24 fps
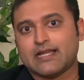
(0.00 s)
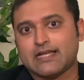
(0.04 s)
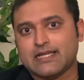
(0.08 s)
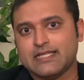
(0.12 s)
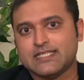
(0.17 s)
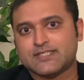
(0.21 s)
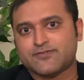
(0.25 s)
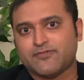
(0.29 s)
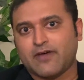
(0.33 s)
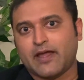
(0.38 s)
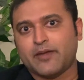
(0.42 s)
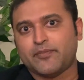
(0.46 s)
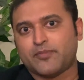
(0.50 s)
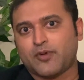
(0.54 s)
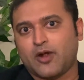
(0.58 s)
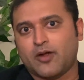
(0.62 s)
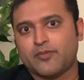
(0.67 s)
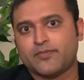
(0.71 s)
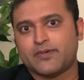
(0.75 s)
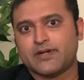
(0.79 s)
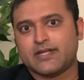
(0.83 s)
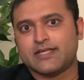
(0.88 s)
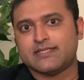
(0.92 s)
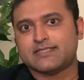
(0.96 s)
least 5
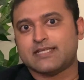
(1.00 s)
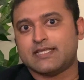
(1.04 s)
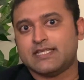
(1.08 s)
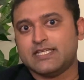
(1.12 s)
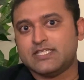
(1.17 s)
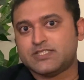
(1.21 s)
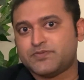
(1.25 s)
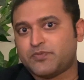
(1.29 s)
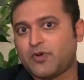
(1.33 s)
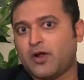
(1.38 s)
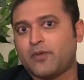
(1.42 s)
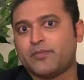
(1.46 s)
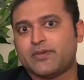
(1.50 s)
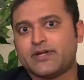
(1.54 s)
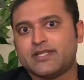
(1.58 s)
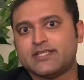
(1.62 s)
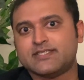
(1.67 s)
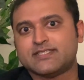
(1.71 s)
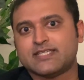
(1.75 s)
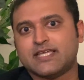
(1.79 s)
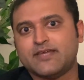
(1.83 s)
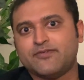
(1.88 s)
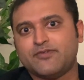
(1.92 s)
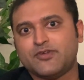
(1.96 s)
properties and each property is
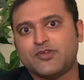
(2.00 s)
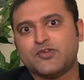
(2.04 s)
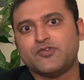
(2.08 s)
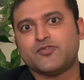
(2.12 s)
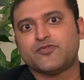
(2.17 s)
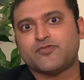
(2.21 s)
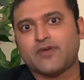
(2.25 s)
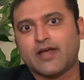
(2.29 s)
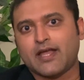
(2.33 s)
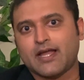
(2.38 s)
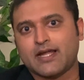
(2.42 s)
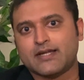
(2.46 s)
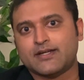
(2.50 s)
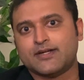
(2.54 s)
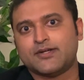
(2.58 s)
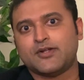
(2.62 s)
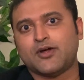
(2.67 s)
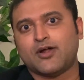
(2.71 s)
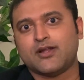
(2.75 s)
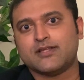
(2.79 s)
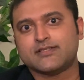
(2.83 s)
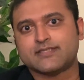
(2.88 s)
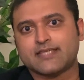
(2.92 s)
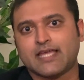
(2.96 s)
giving you
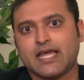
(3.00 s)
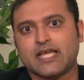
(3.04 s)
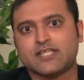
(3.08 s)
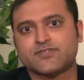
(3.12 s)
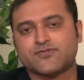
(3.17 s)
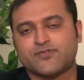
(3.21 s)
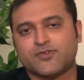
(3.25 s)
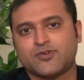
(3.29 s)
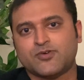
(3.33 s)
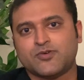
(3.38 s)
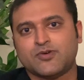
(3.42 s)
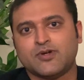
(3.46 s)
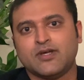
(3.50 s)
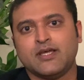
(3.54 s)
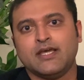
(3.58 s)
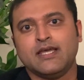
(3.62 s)
$500 cash flow,